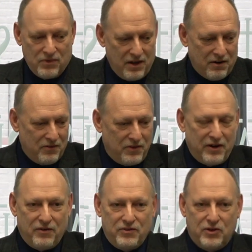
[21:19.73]
They're,
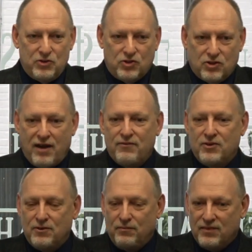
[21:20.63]
they're, they're
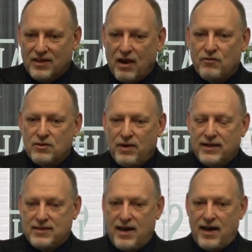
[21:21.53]
governed, governed
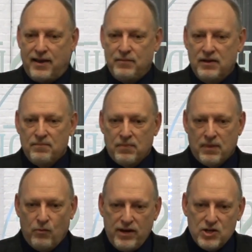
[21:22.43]
by time.
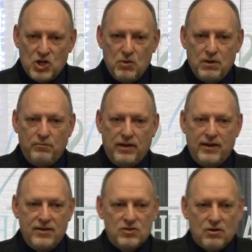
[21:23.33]
We as human
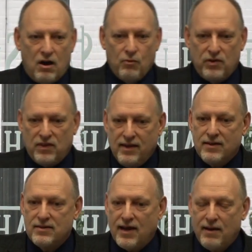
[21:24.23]
beings are
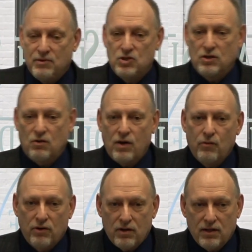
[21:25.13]
within time, but you know
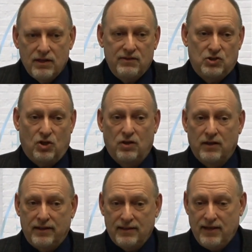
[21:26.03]
what? We're going to live
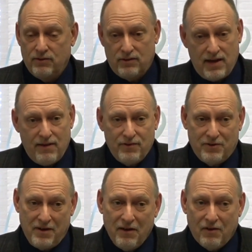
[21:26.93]
eternally, either in heaven
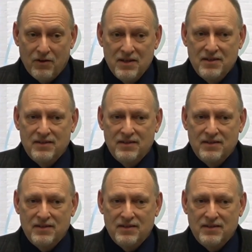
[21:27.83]
or hell.